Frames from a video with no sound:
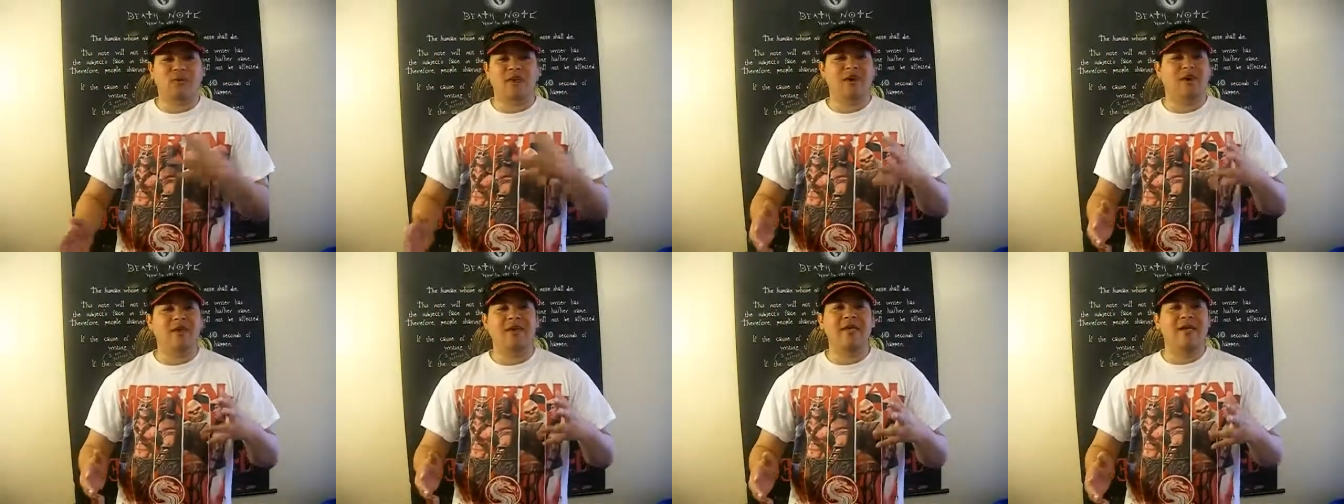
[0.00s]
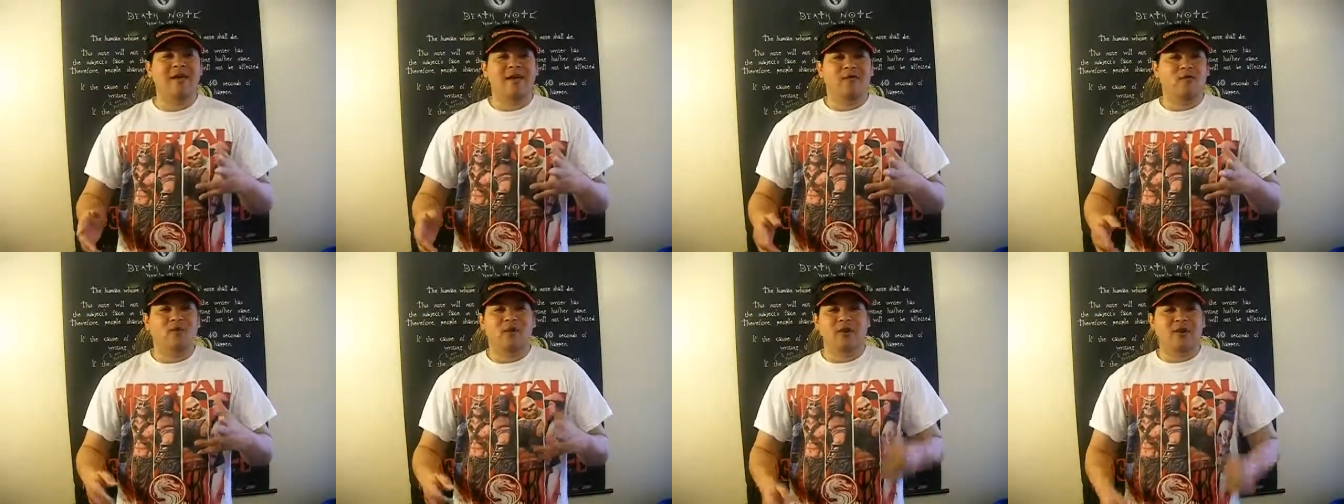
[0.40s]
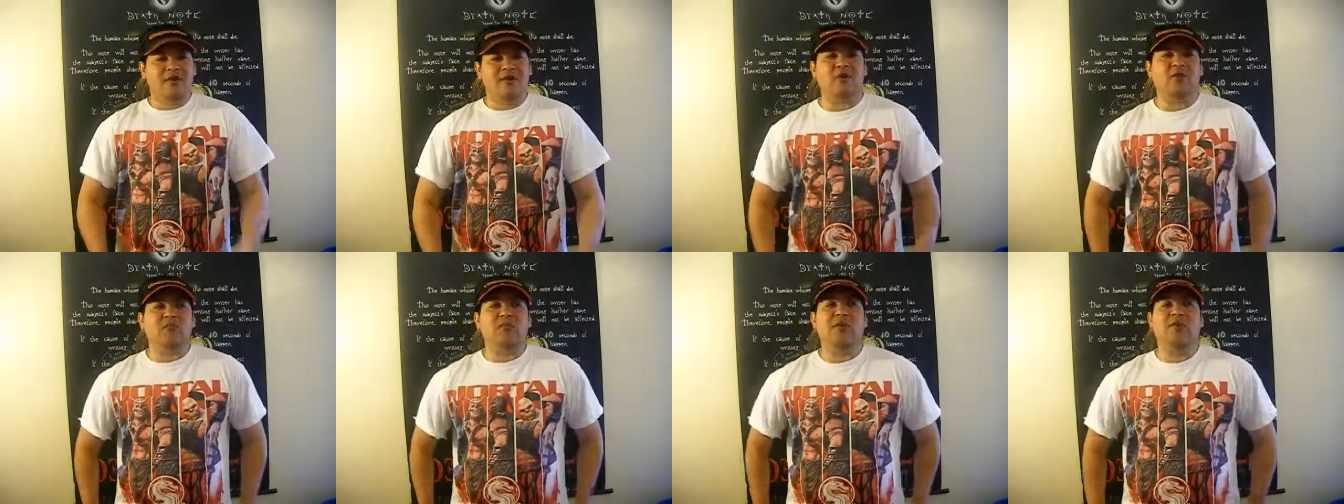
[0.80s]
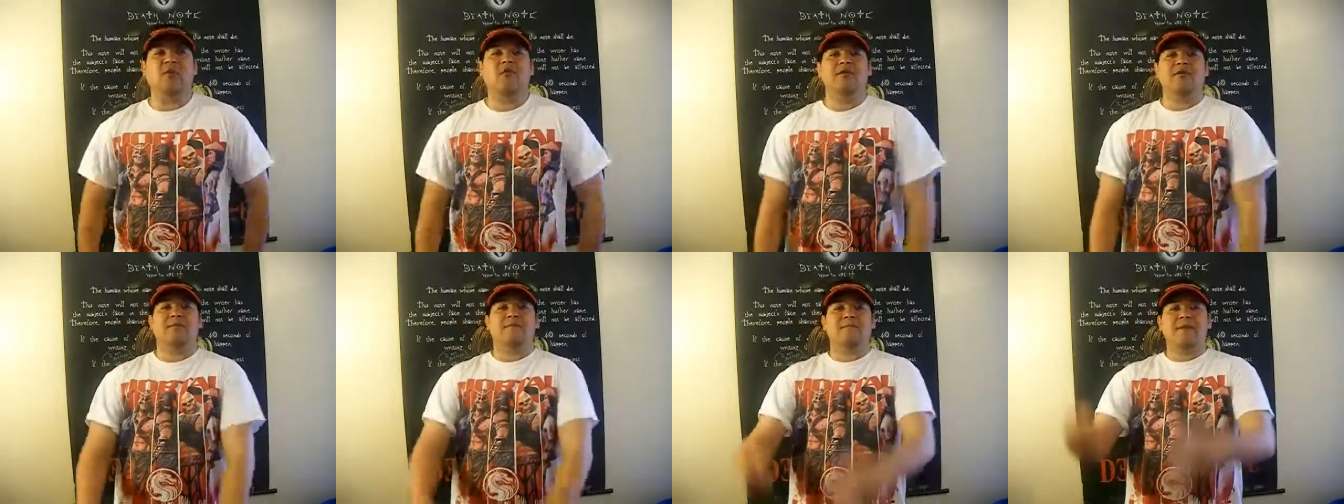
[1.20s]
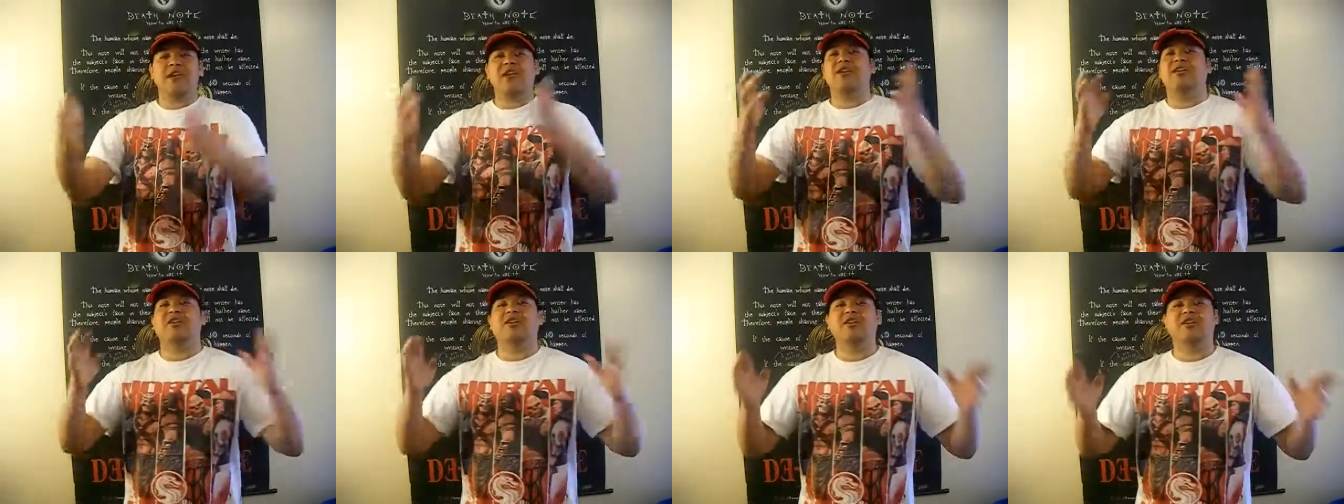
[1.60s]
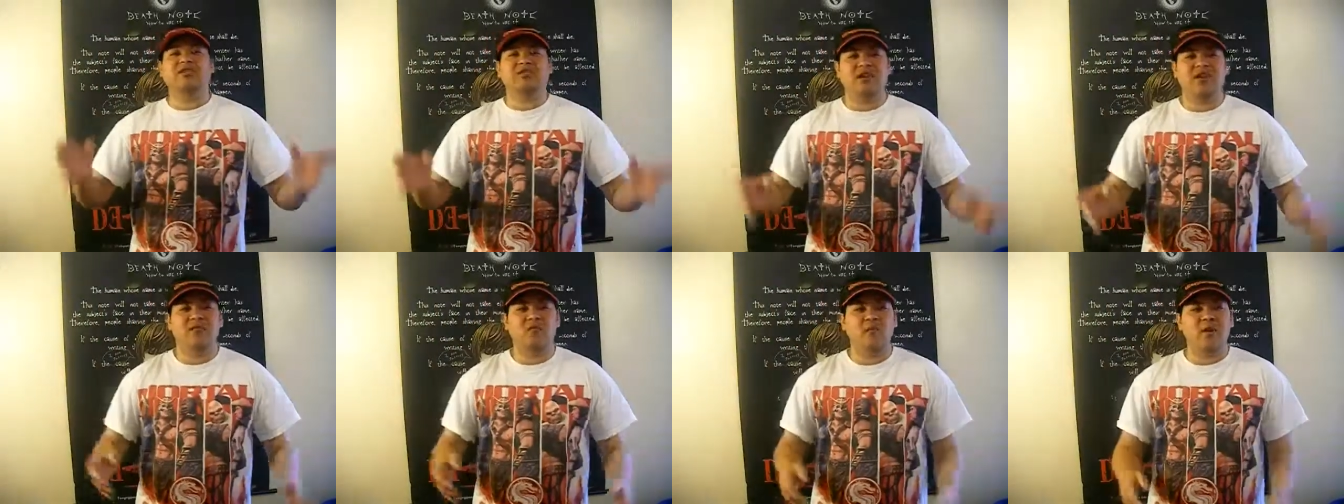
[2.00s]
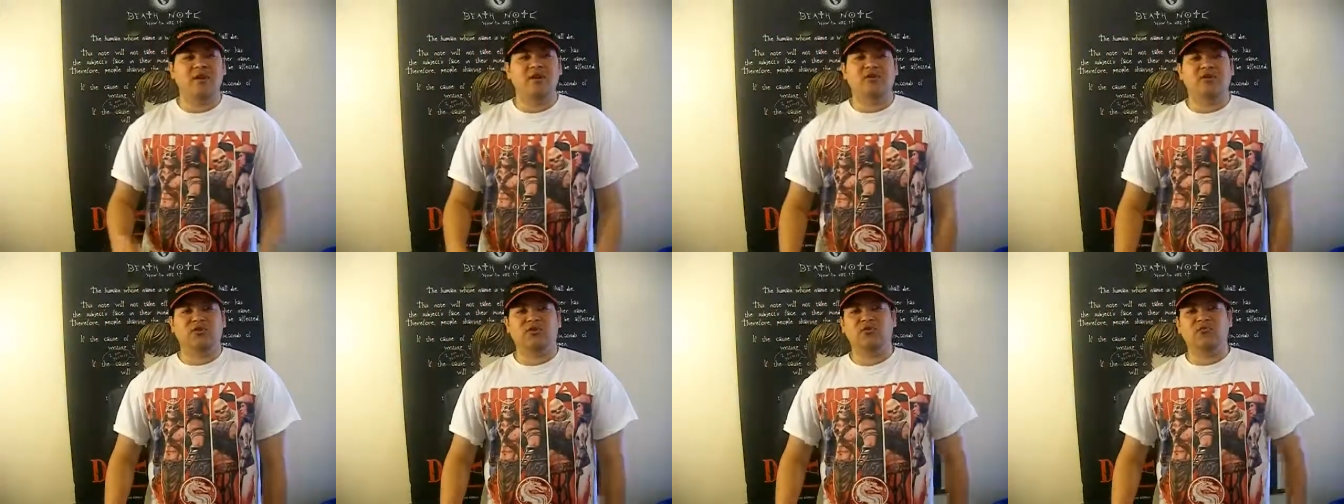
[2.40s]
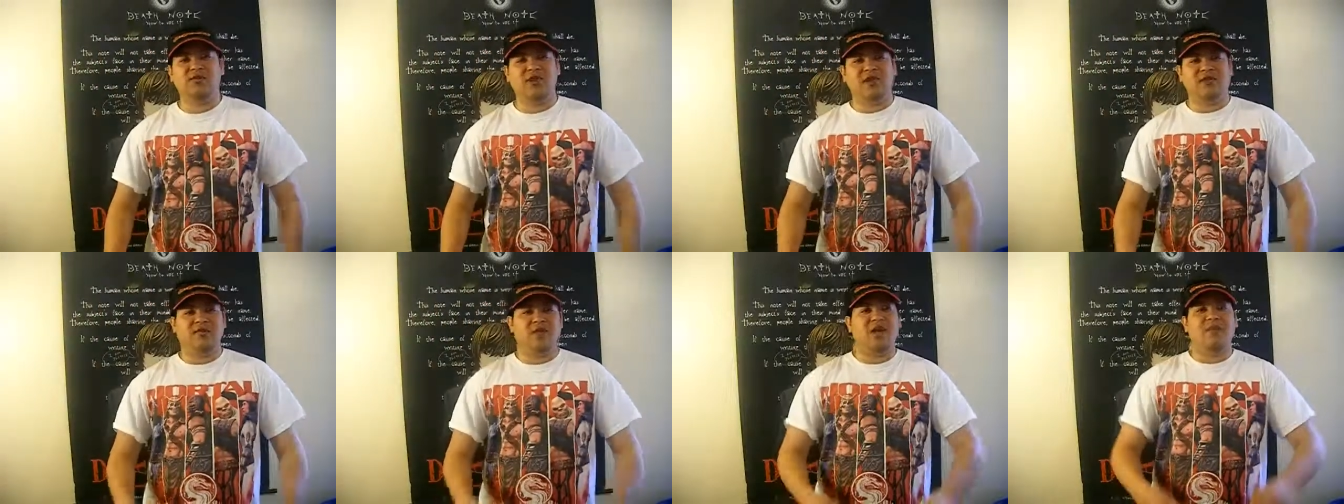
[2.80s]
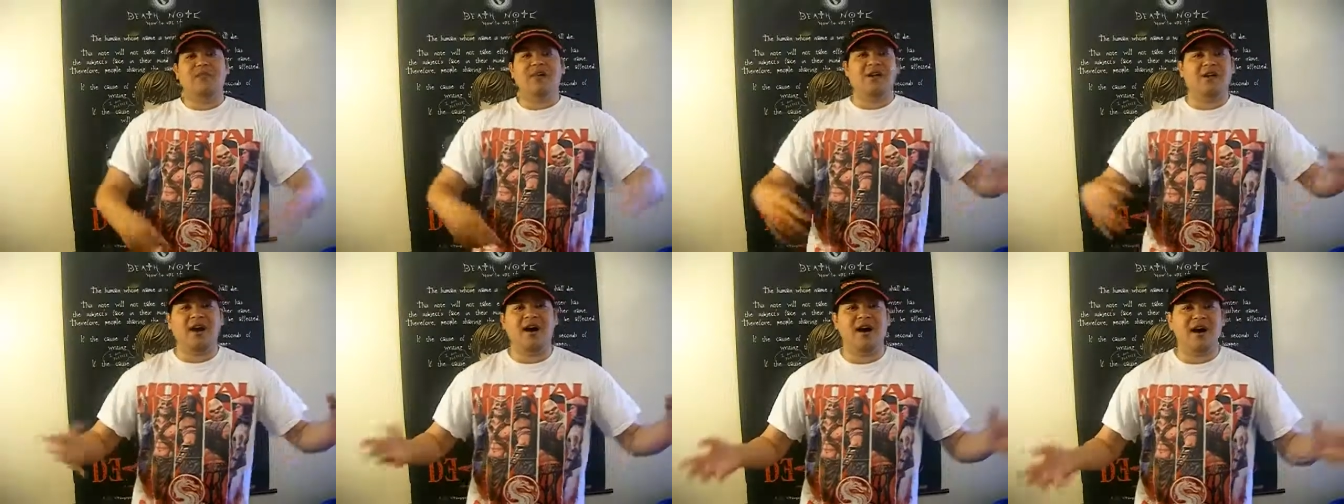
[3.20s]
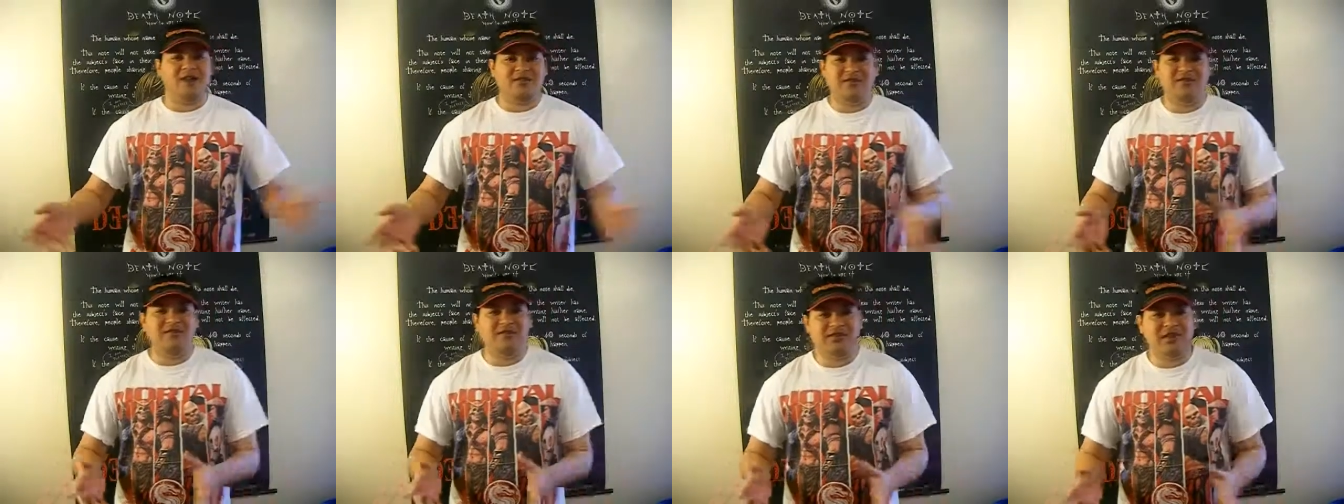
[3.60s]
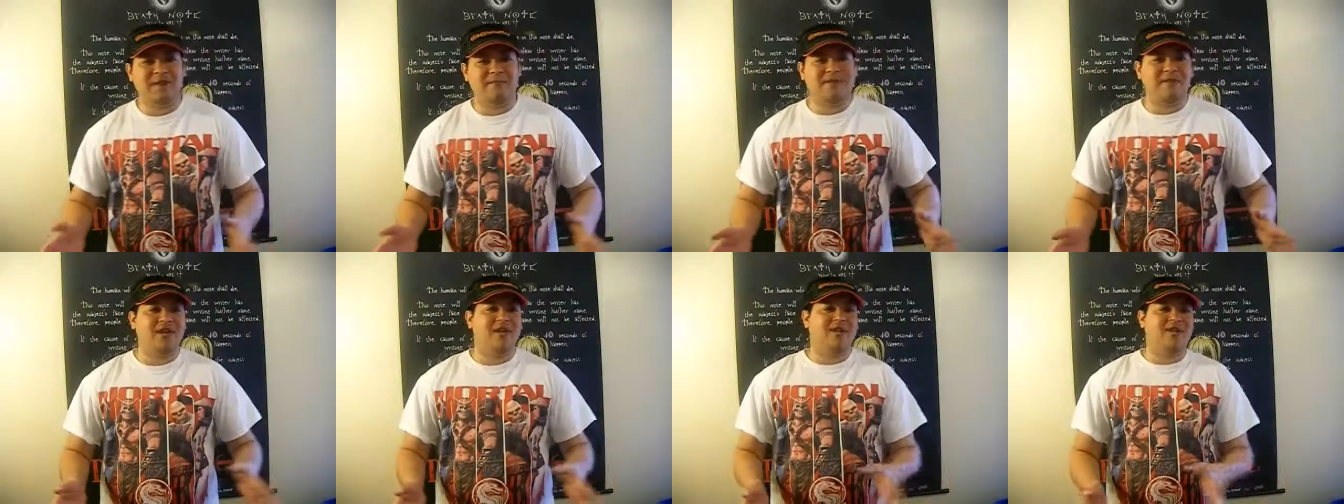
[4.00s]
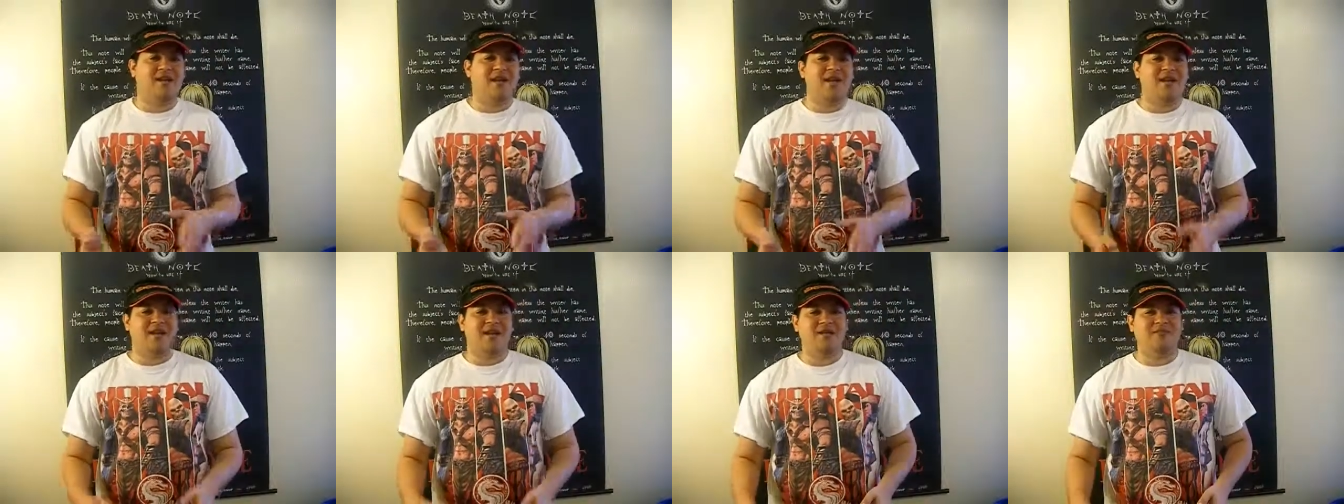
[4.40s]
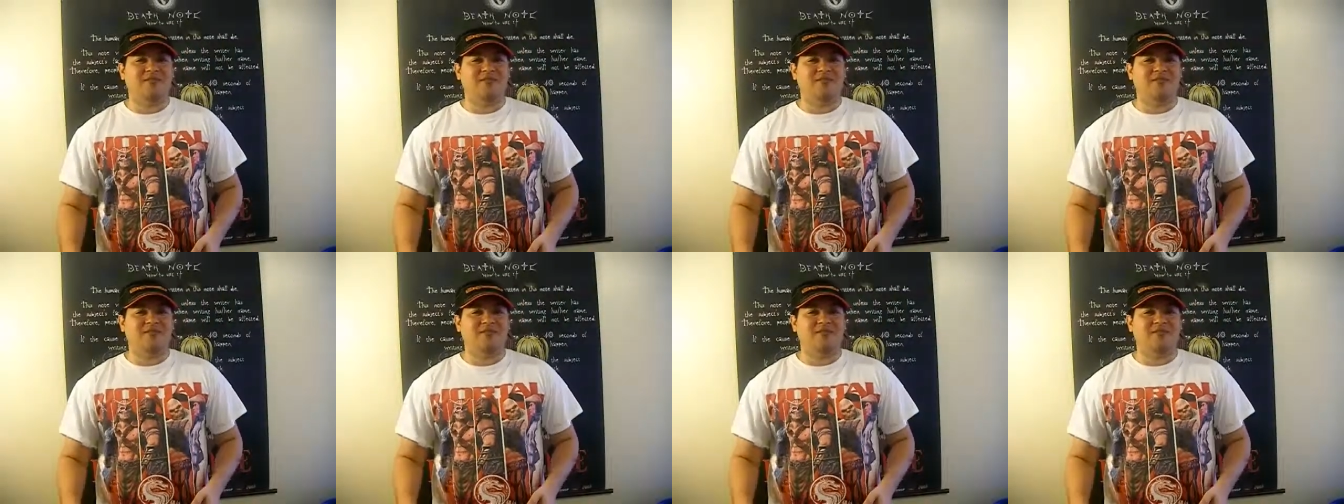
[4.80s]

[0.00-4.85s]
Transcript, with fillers: where where you could be going to Vegas and run into like demigods and stuff like that.